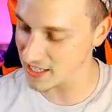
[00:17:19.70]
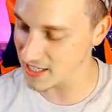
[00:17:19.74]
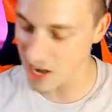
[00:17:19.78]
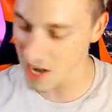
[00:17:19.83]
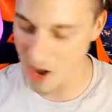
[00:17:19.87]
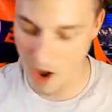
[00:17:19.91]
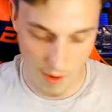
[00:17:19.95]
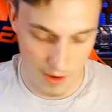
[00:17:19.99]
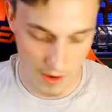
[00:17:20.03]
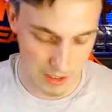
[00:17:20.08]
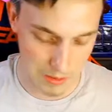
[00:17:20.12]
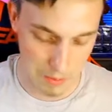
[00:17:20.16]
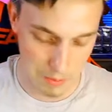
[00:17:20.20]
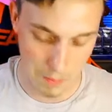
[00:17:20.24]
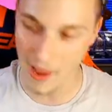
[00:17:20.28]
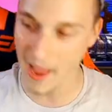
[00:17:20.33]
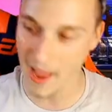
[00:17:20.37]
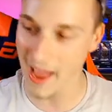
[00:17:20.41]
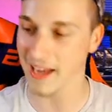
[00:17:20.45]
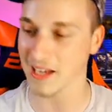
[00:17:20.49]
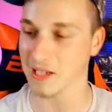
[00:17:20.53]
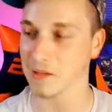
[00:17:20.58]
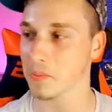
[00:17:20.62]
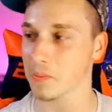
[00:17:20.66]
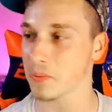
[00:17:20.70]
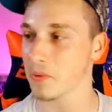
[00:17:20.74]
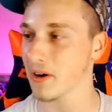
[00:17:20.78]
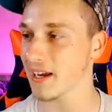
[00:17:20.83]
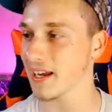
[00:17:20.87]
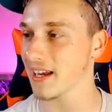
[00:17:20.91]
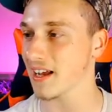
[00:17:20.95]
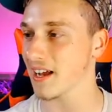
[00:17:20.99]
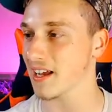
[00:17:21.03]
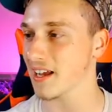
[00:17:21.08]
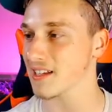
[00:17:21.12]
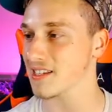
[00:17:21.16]
Noah's Pax
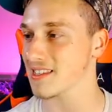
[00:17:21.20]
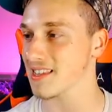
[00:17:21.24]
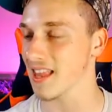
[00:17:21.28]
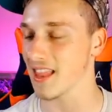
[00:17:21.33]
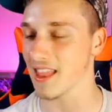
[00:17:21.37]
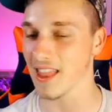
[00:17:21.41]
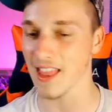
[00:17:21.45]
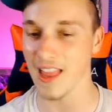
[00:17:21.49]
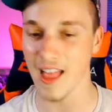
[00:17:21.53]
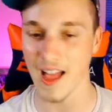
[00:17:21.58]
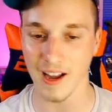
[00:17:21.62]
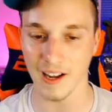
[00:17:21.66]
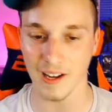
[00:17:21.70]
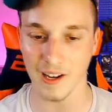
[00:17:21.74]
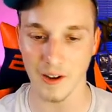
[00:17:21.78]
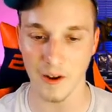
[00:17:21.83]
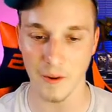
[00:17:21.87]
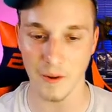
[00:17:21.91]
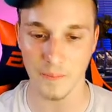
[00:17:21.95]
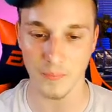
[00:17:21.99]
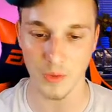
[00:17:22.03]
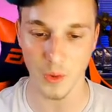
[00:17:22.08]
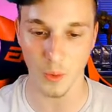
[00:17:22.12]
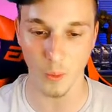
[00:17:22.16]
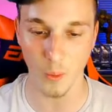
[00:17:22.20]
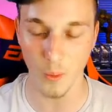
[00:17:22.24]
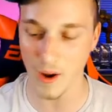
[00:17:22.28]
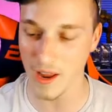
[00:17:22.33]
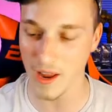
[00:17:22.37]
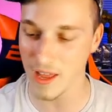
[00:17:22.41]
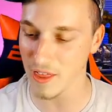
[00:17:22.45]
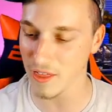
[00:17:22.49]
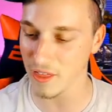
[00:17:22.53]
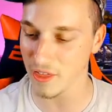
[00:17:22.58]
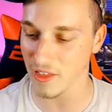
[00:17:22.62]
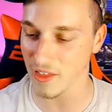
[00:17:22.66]
bringing us the luck
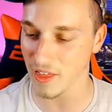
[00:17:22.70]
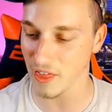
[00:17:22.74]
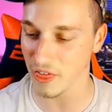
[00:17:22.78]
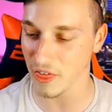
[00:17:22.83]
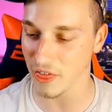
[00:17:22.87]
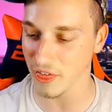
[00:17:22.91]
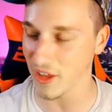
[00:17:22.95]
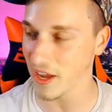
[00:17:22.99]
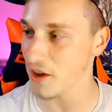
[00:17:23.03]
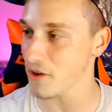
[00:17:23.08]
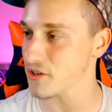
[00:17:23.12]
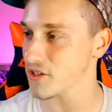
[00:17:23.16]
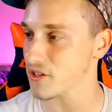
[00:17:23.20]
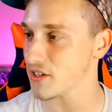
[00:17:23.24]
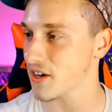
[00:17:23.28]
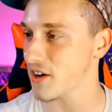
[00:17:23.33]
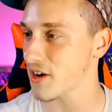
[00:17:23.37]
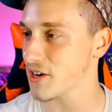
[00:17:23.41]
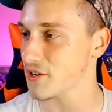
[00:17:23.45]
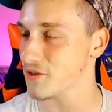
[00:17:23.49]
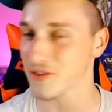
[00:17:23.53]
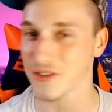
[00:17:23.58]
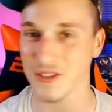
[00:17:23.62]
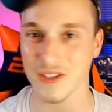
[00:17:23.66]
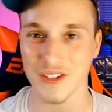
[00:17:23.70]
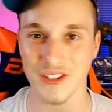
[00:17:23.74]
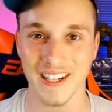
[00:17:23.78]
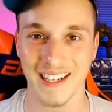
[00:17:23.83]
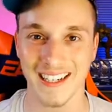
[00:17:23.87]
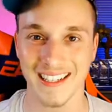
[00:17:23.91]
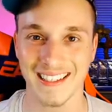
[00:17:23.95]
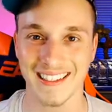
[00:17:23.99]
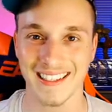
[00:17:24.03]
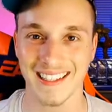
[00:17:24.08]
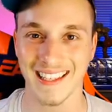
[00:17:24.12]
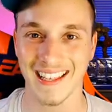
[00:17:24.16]
with 1,000 eyes
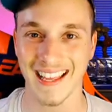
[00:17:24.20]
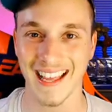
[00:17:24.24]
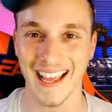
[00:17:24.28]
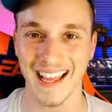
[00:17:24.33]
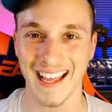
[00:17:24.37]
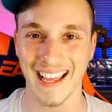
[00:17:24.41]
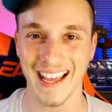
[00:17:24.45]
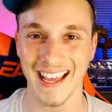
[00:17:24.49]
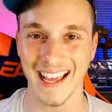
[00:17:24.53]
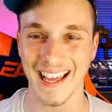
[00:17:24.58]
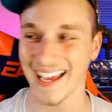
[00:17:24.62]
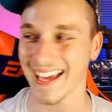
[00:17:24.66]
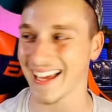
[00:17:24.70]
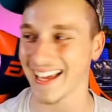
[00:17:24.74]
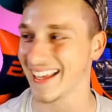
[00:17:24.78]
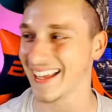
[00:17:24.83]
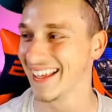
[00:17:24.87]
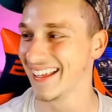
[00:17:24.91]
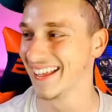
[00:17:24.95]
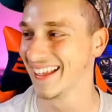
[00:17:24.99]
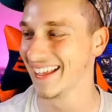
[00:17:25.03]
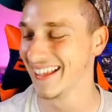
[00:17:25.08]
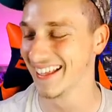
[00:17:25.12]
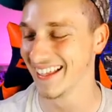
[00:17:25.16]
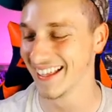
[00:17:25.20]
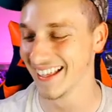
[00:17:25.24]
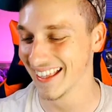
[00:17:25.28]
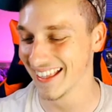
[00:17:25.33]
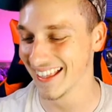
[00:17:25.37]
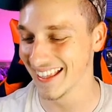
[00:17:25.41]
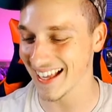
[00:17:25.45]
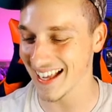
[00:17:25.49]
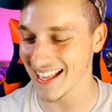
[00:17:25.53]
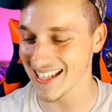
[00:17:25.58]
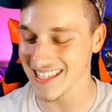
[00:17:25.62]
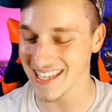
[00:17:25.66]
restrict. Haha!
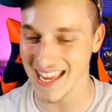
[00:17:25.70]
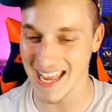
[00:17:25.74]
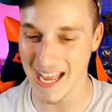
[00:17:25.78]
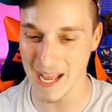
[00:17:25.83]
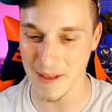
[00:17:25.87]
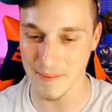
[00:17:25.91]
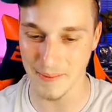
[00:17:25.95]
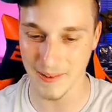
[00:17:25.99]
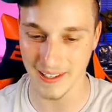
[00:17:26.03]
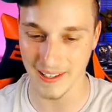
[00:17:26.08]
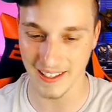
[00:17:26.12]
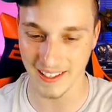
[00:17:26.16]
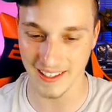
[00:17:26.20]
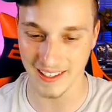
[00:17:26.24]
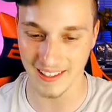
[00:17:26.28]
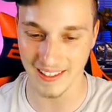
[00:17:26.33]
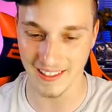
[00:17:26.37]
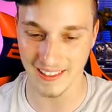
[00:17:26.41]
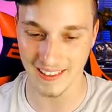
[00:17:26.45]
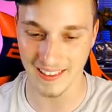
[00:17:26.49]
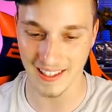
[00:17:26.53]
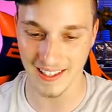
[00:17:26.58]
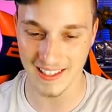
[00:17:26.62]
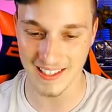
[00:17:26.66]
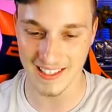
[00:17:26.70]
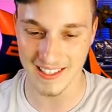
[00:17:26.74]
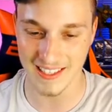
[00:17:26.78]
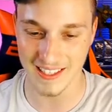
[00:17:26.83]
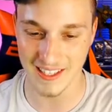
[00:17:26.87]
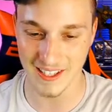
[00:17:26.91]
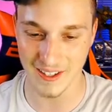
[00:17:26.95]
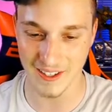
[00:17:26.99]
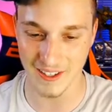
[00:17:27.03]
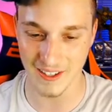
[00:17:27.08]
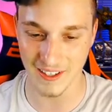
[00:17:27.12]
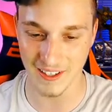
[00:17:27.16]
That's epic. That is
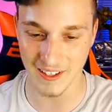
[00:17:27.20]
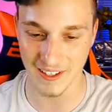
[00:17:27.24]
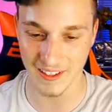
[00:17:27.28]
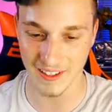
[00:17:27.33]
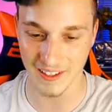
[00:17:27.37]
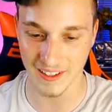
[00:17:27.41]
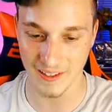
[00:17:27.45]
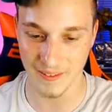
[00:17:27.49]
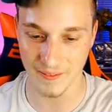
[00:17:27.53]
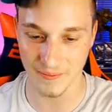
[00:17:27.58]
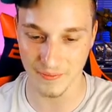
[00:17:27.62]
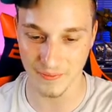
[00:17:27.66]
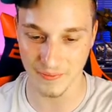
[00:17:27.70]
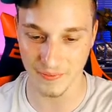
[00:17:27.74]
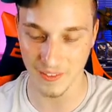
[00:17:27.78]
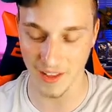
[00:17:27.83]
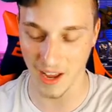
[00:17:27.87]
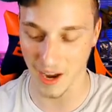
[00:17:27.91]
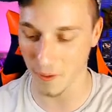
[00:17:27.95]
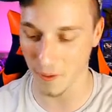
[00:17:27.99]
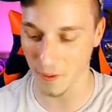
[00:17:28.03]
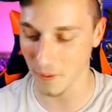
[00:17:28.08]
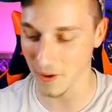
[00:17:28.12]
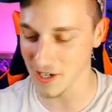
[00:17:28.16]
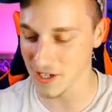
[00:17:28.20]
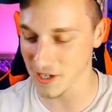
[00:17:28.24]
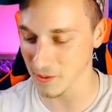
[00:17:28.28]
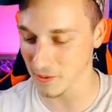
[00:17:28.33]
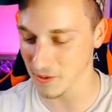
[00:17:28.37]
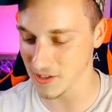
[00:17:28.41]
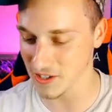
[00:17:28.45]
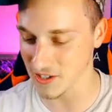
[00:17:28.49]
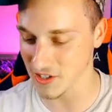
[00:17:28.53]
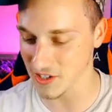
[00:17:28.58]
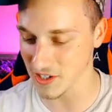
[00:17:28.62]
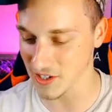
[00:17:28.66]
so good. I wish it
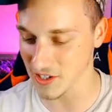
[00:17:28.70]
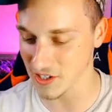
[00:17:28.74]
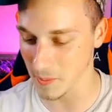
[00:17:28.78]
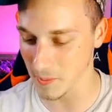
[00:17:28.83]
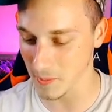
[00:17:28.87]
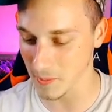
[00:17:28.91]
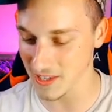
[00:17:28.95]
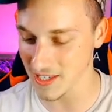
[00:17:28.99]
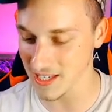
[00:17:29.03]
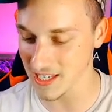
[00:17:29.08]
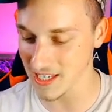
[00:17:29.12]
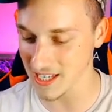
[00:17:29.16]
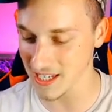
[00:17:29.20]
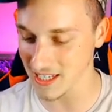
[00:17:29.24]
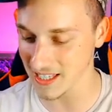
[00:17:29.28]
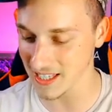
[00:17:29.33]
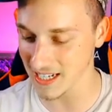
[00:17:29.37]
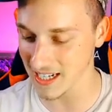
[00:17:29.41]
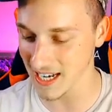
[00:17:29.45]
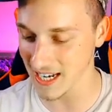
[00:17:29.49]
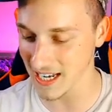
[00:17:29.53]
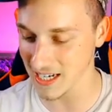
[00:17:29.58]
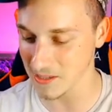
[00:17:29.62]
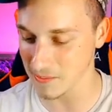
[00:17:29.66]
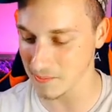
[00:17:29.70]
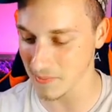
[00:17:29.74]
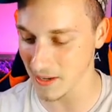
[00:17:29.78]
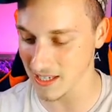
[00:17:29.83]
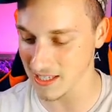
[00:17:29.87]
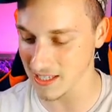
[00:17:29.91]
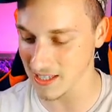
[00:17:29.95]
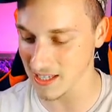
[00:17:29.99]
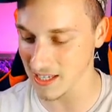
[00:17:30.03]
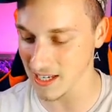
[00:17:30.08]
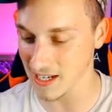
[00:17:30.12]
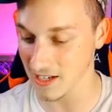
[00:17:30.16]
was a Jinzo, but this is like the next
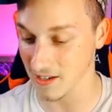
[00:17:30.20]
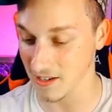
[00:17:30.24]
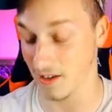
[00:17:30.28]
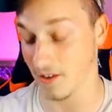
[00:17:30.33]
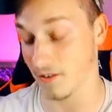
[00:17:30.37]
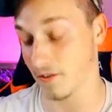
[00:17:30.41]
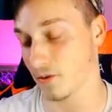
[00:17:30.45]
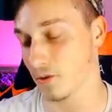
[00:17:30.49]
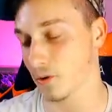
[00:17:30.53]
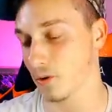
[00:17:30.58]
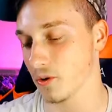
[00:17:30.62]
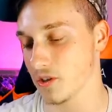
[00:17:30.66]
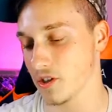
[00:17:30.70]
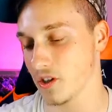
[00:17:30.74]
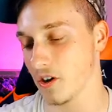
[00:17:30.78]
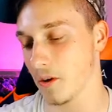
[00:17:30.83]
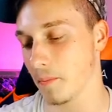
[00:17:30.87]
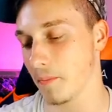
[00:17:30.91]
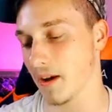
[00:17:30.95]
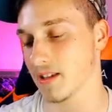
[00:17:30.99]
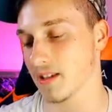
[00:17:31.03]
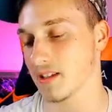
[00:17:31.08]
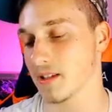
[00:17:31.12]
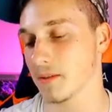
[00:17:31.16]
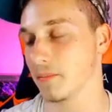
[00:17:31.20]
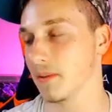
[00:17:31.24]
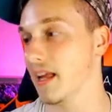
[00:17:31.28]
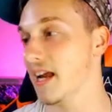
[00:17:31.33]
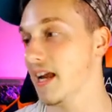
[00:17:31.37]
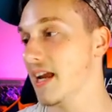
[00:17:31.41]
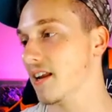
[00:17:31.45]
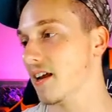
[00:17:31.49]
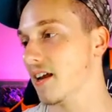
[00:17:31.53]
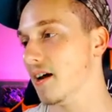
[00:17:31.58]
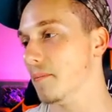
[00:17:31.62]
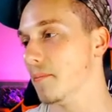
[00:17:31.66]
best thing. Of course, you got Buster
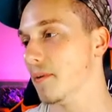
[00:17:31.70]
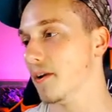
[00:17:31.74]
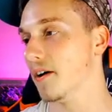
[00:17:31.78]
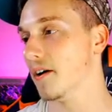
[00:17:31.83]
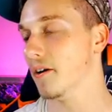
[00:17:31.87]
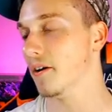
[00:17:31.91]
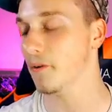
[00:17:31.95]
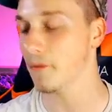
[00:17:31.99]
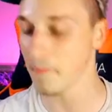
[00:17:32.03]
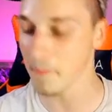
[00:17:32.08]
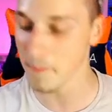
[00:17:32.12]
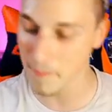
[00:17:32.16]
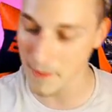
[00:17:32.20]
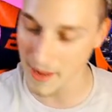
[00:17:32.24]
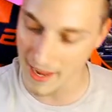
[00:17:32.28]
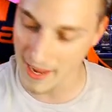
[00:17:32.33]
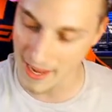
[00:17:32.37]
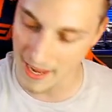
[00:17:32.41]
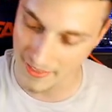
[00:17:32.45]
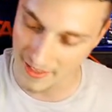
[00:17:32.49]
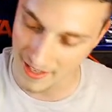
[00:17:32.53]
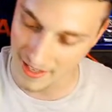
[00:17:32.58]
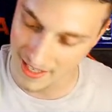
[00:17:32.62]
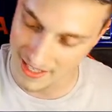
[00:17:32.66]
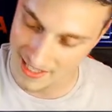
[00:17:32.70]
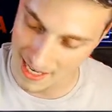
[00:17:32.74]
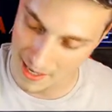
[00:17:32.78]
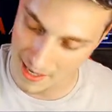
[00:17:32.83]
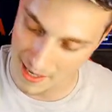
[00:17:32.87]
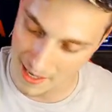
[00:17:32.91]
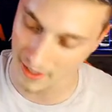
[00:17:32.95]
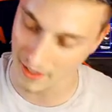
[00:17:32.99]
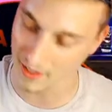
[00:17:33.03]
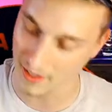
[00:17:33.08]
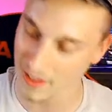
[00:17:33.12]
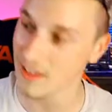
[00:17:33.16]
Blader, but man, that is
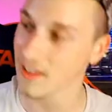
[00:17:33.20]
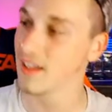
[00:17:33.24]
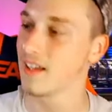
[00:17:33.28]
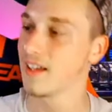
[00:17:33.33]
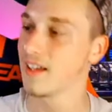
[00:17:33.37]
epic.